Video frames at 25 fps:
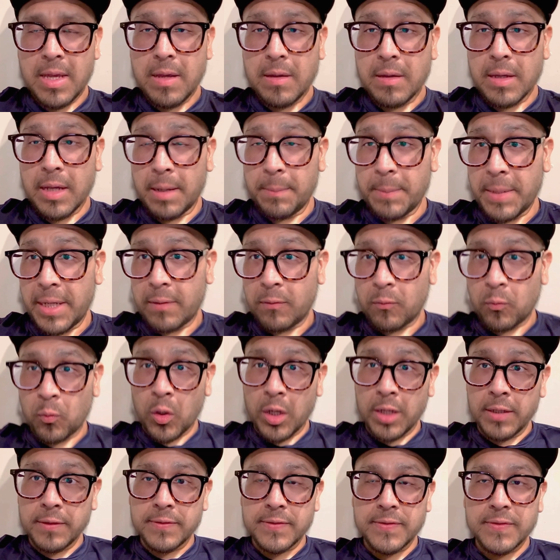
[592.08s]
I'm at
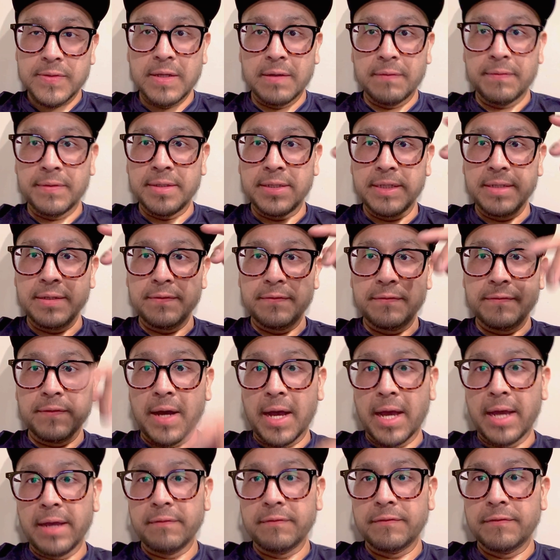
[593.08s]

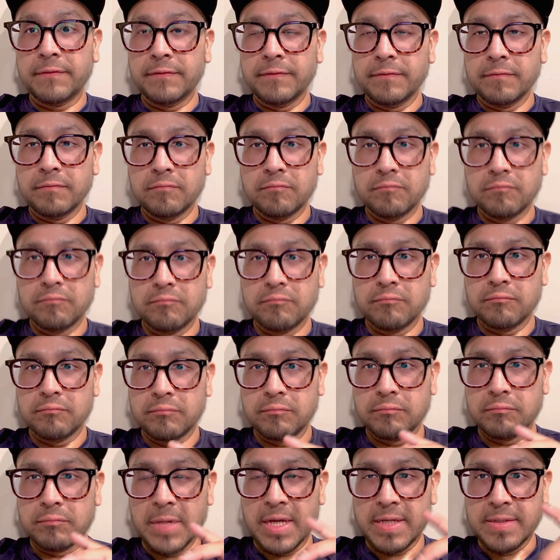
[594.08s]
175
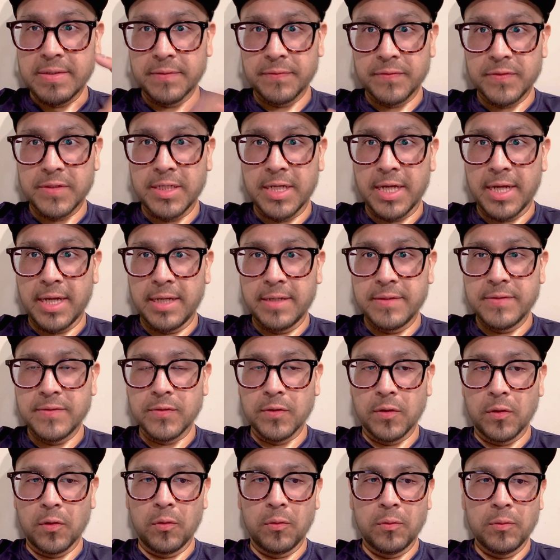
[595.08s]
as of today.
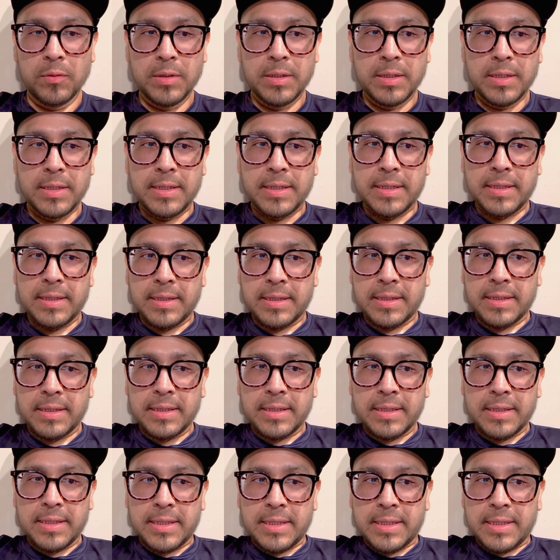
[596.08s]
So
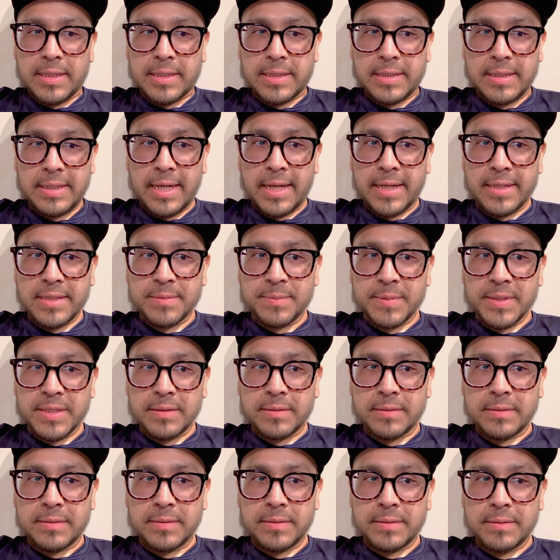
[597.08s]
yeah, it's
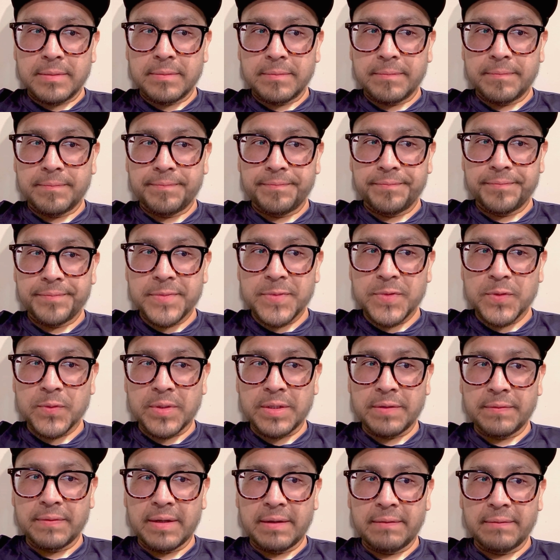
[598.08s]
been
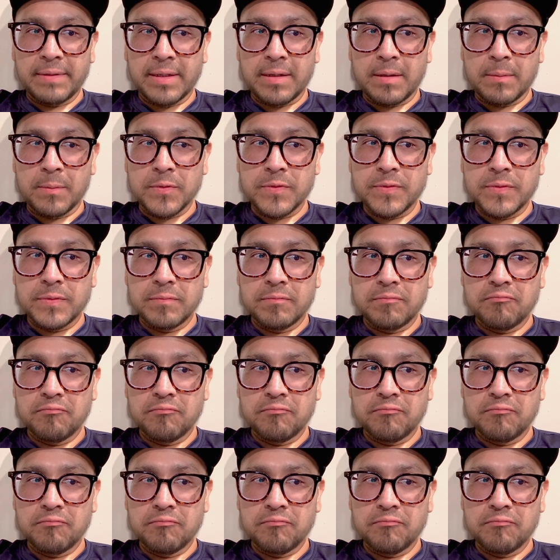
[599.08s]
25, like almost,